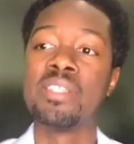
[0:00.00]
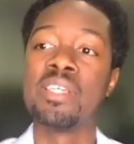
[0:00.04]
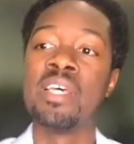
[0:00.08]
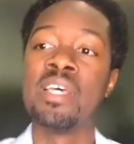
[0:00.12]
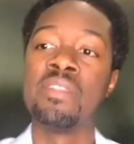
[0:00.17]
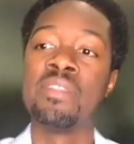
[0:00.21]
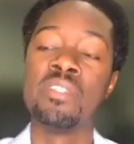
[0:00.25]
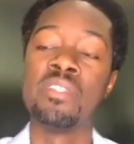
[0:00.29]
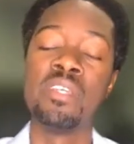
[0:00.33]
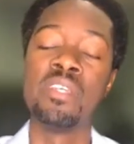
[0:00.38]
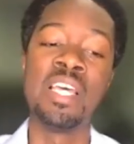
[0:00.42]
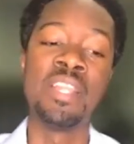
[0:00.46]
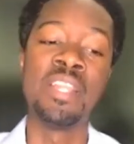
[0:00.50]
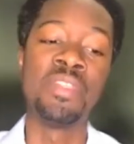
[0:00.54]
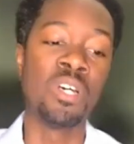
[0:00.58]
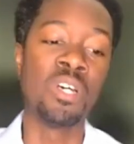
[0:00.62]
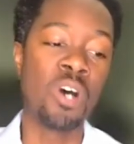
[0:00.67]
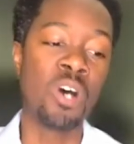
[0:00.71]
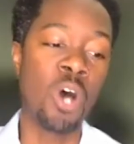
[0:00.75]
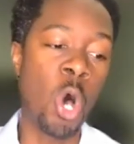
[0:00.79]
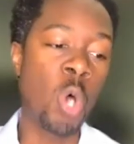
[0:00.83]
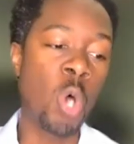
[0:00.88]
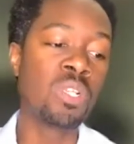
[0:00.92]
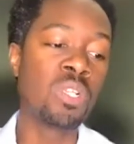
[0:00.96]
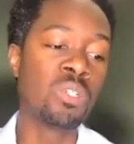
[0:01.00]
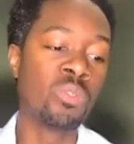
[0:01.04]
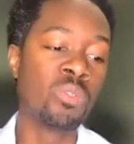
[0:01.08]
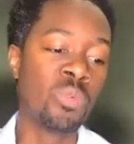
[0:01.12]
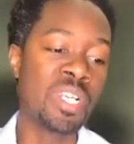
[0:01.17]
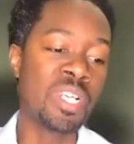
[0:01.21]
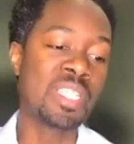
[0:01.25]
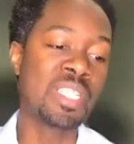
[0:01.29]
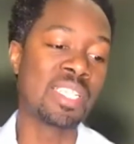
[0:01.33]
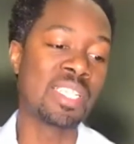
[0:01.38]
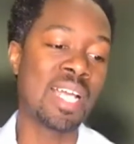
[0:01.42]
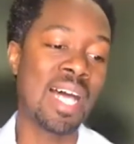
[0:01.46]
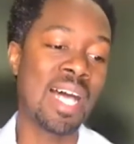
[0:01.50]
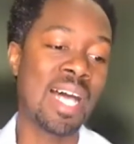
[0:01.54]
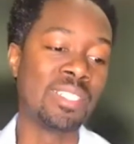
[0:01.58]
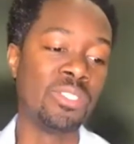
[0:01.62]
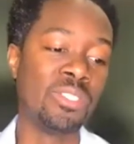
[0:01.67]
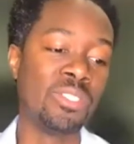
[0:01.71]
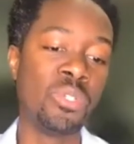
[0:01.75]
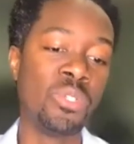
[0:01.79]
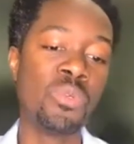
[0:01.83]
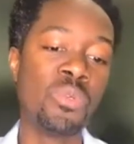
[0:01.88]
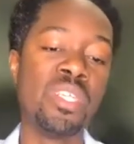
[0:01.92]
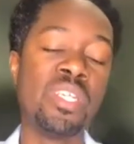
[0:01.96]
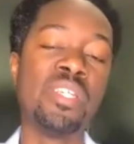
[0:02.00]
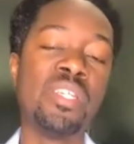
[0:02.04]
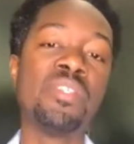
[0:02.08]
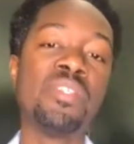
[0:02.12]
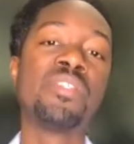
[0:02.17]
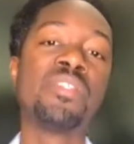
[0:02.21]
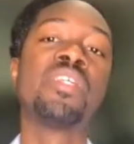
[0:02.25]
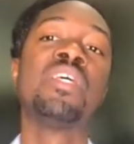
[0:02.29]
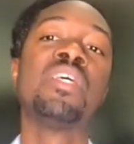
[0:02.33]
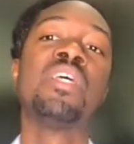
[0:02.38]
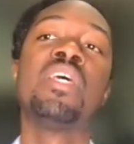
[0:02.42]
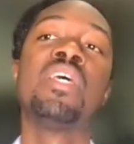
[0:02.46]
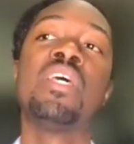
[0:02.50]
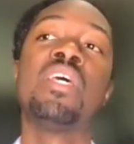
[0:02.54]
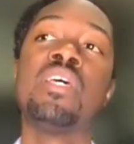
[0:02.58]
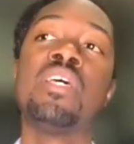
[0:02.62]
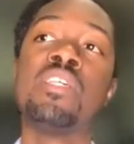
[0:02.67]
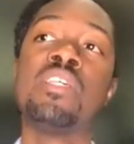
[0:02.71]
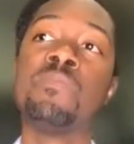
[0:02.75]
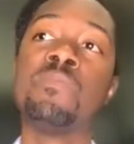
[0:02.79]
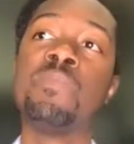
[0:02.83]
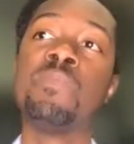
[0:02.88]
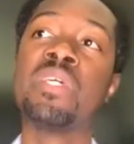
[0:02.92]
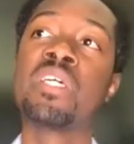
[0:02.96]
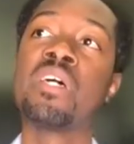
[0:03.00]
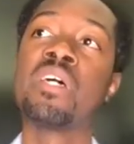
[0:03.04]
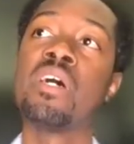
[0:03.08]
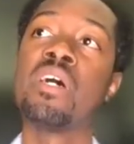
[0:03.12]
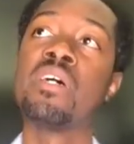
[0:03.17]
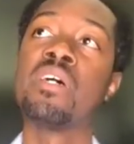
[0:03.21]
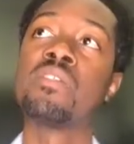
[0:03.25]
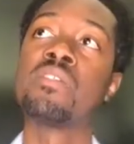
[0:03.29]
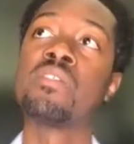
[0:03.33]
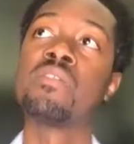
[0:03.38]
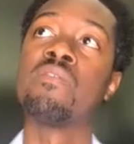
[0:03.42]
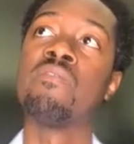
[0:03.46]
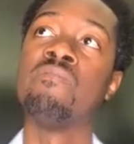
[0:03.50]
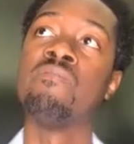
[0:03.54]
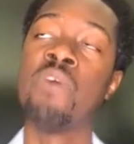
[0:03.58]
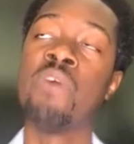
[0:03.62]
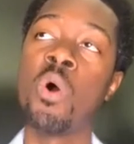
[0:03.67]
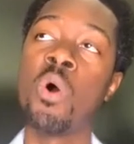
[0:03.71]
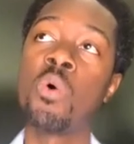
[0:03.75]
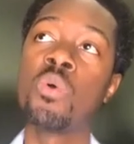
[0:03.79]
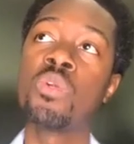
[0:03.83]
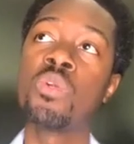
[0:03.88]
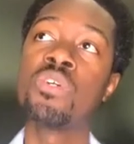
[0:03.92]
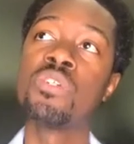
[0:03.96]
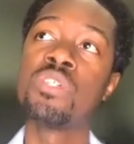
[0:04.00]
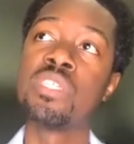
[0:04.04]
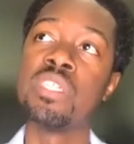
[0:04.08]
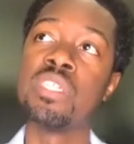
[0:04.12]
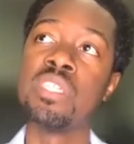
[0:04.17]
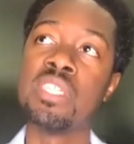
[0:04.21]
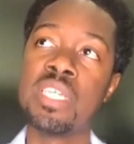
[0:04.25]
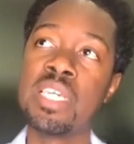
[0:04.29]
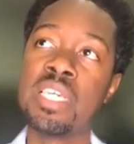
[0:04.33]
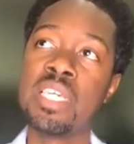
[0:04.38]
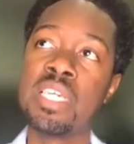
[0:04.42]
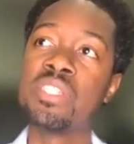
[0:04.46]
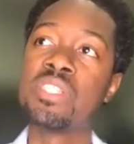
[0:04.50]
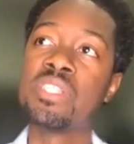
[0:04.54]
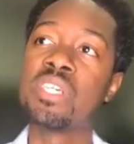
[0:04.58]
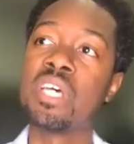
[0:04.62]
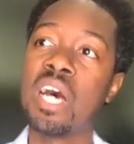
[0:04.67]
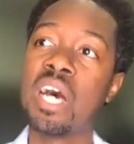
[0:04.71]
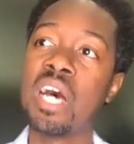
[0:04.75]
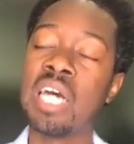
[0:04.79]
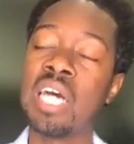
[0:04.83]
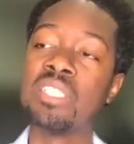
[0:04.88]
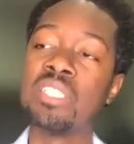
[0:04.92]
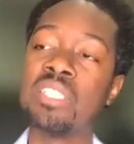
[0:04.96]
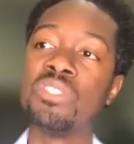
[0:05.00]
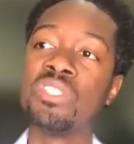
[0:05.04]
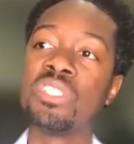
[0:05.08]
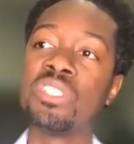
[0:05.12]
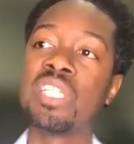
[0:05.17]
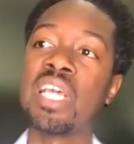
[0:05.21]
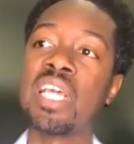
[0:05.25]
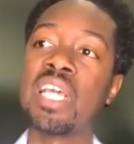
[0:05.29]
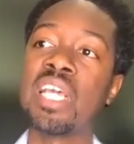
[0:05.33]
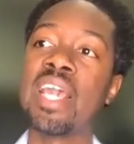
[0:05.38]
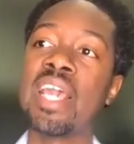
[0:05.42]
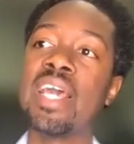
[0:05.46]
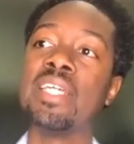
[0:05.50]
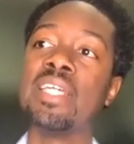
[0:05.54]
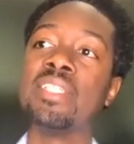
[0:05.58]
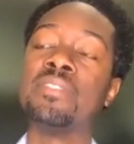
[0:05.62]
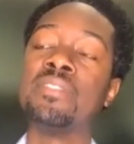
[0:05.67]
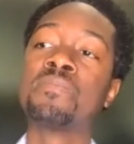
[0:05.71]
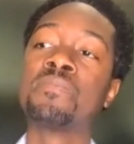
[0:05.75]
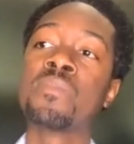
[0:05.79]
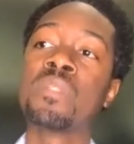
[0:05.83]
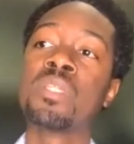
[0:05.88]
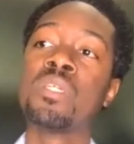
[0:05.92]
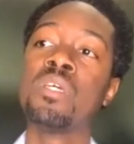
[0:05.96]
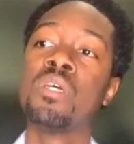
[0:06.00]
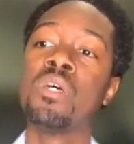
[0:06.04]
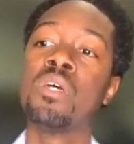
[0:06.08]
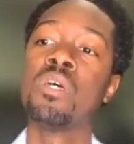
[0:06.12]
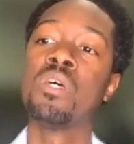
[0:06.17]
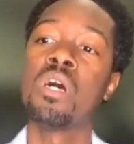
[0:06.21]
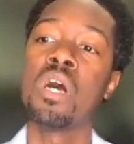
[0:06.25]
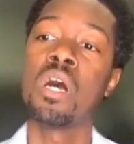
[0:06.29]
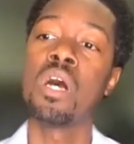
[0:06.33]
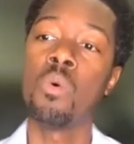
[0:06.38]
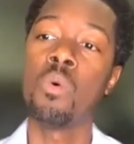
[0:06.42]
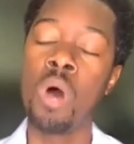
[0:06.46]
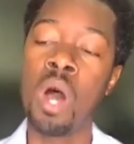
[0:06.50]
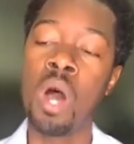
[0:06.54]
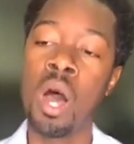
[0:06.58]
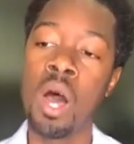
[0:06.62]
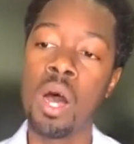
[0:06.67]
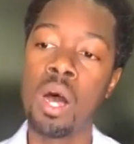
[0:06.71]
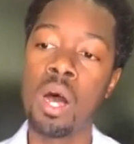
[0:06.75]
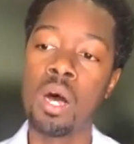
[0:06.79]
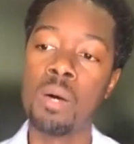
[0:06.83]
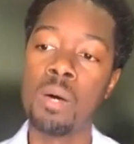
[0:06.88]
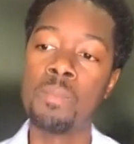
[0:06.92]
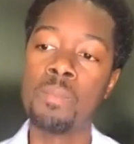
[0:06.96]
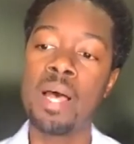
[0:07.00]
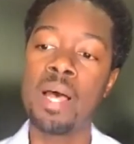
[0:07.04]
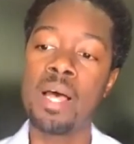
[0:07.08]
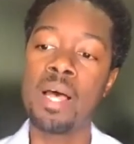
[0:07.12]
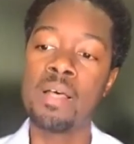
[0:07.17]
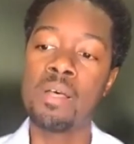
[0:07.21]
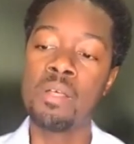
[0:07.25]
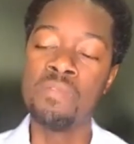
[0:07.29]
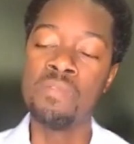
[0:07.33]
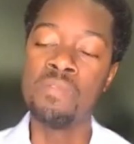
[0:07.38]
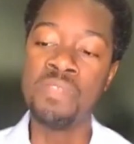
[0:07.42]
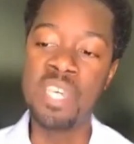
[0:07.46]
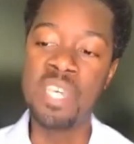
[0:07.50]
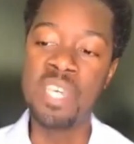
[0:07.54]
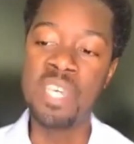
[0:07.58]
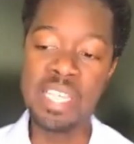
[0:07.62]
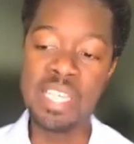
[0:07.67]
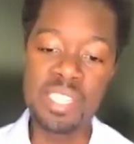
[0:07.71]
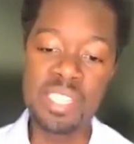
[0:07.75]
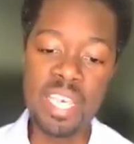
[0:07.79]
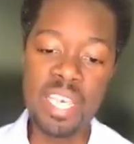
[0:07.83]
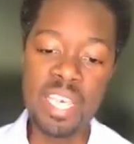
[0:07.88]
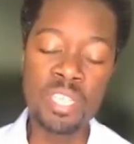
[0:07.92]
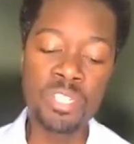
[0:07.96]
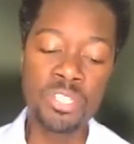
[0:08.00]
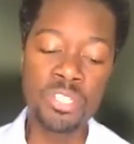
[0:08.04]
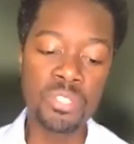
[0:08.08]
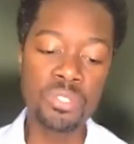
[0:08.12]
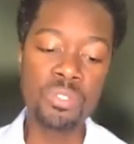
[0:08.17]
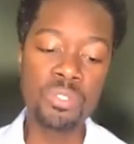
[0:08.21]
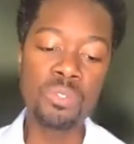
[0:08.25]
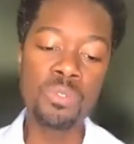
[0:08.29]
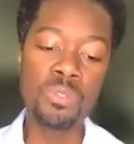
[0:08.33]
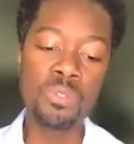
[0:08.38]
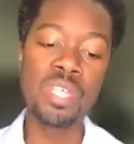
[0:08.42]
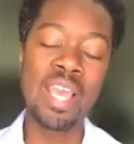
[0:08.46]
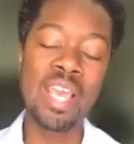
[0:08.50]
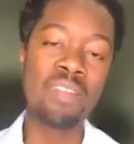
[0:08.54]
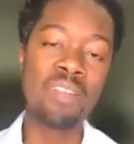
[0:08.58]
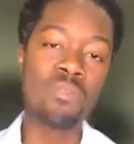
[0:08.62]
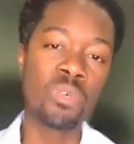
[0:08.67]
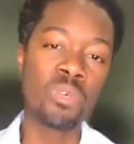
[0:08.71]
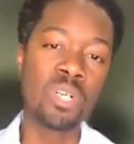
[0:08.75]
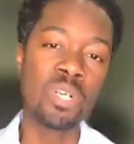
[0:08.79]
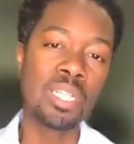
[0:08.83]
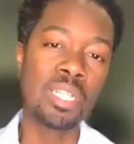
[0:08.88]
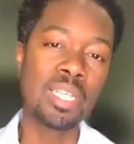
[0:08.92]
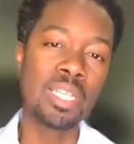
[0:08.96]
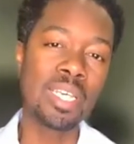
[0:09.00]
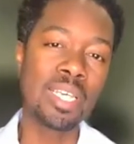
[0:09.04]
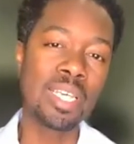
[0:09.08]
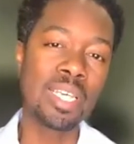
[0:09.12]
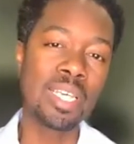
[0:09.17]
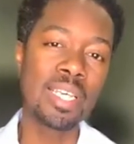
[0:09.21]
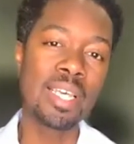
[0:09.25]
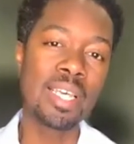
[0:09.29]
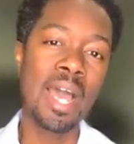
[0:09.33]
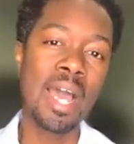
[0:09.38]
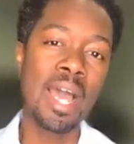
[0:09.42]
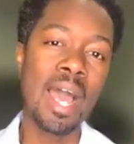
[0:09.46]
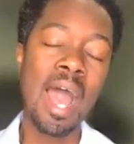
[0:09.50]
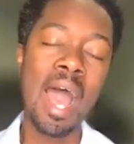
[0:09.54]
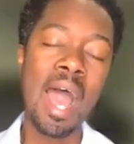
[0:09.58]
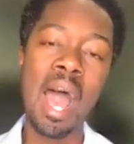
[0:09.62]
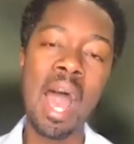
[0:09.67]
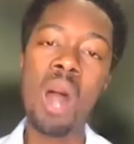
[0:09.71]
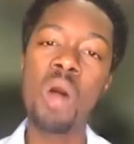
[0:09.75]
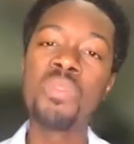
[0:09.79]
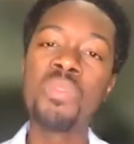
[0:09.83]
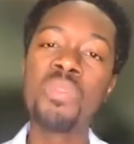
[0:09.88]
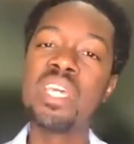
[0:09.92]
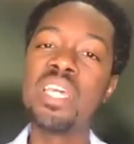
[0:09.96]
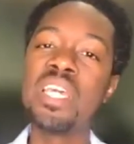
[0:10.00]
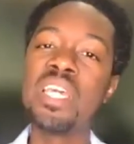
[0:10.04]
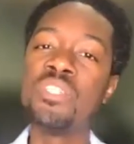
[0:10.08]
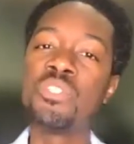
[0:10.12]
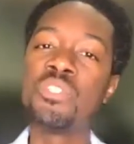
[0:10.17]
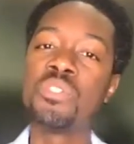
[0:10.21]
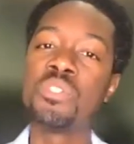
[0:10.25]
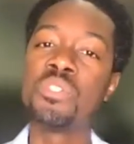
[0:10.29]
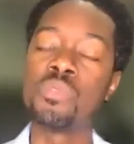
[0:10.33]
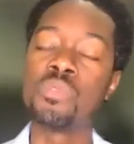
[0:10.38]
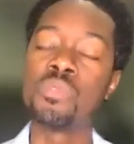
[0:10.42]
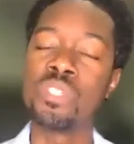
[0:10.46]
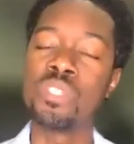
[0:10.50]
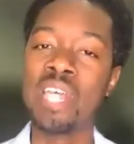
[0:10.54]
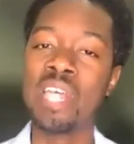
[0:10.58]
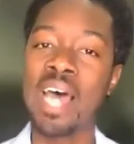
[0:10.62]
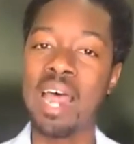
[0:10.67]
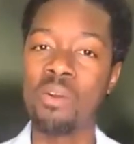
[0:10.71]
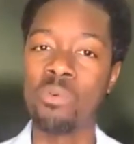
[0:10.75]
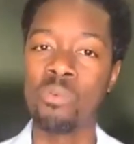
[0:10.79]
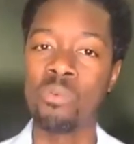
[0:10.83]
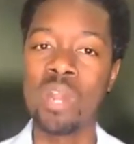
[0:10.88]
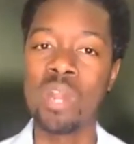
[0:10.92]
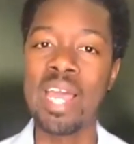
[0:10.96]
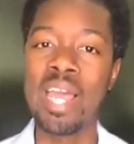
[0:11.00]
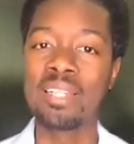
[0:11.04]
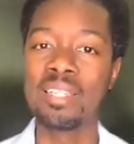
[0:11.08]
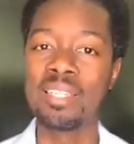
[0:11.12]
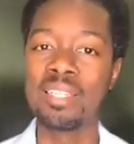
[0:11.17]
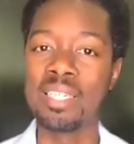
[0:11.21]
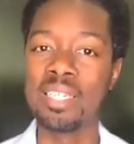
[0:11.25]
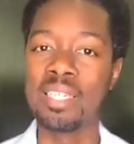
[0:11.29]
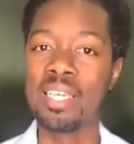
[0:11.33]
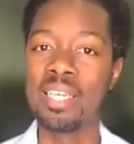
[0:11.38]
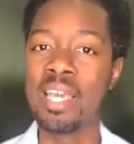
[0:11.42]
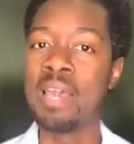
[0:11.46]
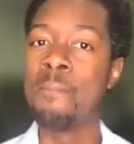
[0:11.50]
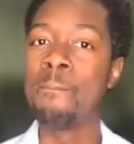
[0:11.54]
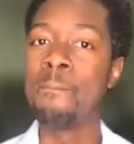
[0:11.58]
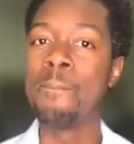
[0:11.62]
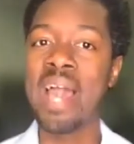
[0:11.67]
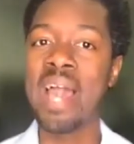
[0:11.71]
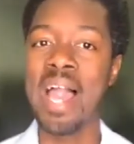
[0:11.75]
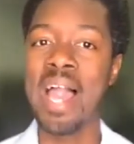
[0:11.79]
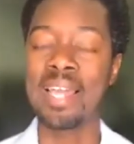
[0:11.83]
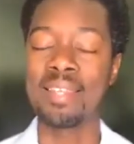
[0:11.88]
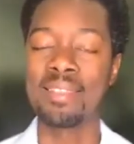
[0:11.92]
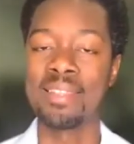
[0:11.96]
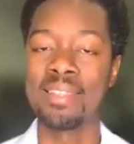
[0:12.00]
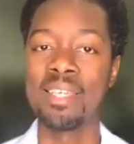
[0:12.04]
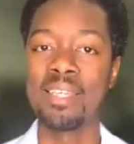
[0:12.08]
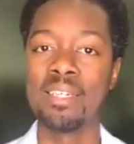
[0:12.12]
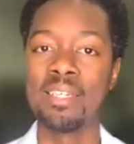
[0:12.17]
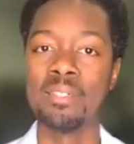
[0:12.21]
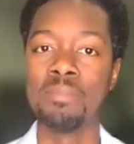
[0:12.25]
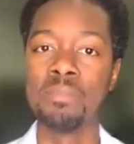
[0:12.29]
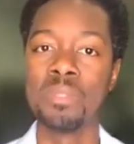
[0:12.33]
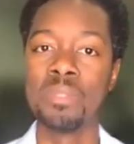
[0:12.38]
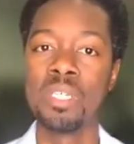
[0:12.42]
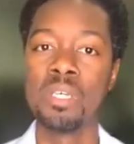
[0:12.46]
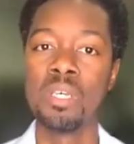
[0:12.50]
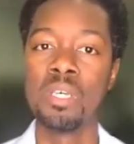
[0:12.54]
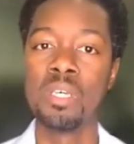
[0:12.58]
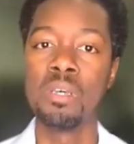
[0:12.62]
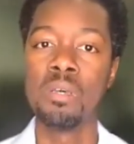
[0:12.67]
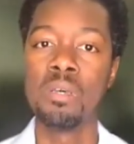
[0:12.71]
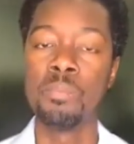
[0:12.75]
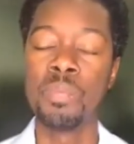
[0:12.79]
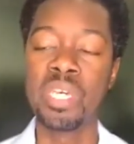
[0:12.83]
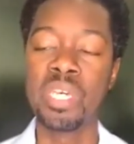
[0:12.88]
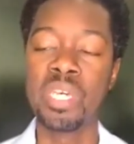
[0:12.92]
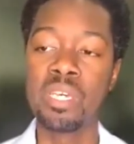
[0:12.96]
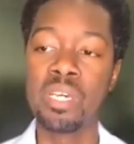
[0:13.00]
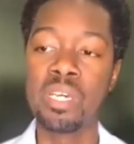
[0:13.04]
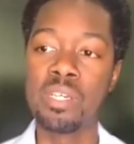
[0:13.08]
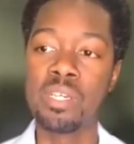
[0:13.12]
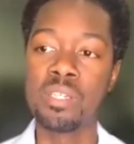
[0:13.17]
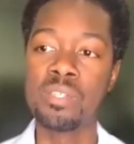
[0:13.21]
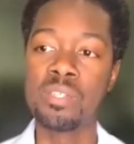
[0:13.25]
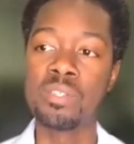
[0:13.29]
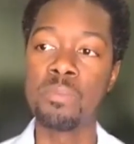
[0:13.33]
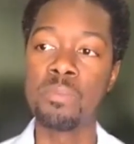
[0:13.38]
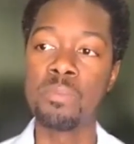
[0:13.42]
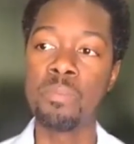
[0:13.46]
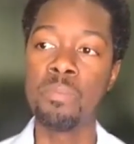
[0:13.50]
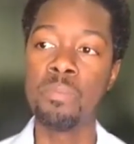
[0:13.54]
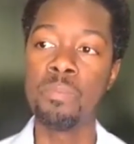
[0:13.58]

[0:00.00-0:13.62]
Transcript: And, and the only reason I do this is because voters need to understand uh, these issues and really how the issues directly impact them, because